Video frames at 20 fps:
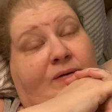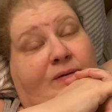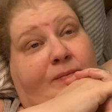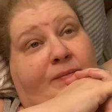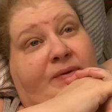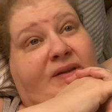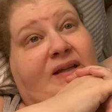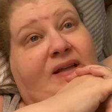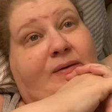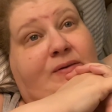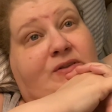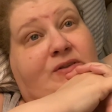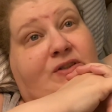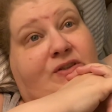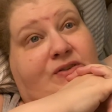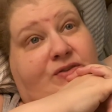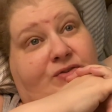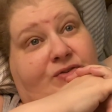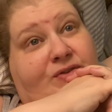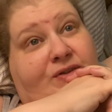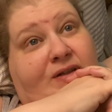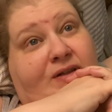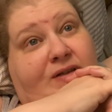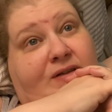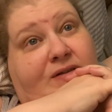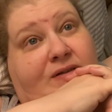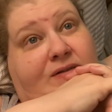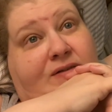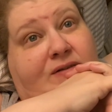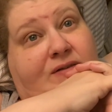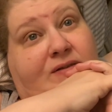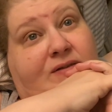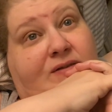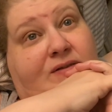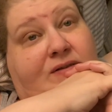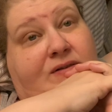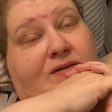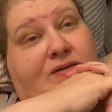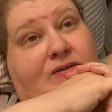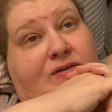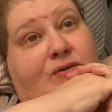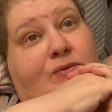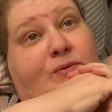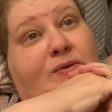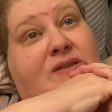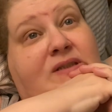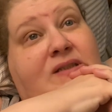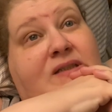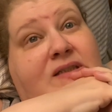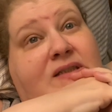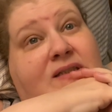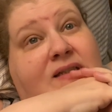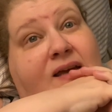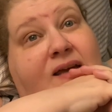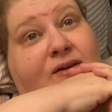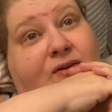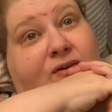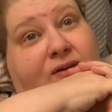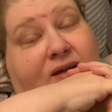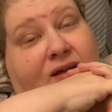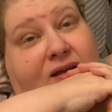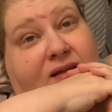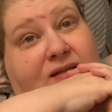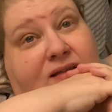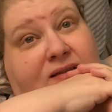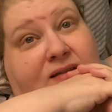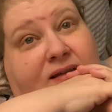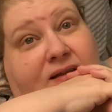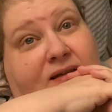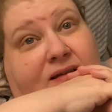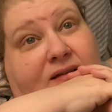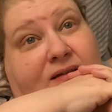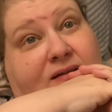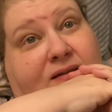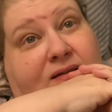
But that was yesterday. So was it Saturday I sat?